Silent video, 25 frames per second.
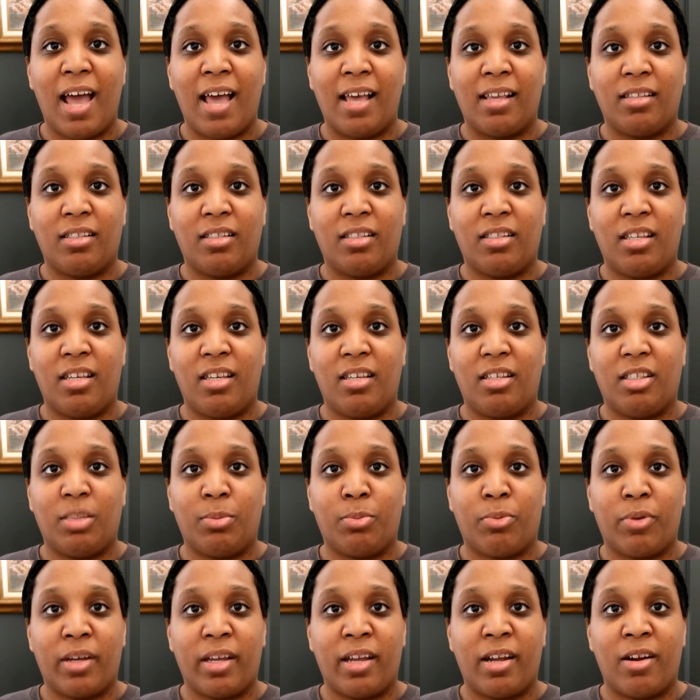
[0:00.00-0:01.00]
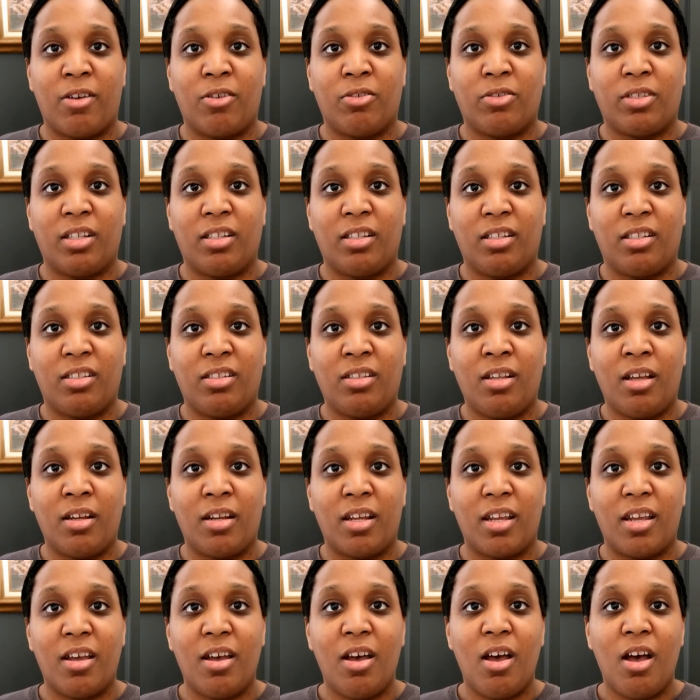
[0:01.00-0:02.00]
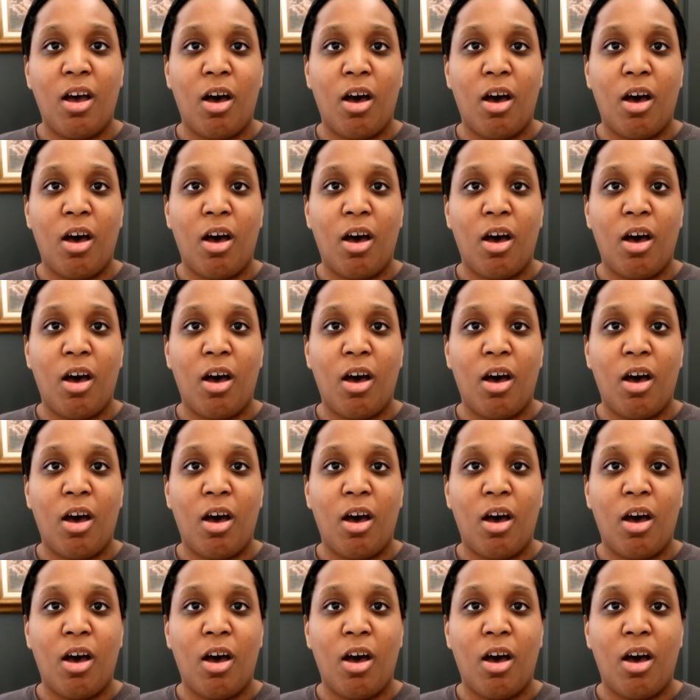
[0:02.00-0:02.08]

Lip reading: as the Springhares in the study,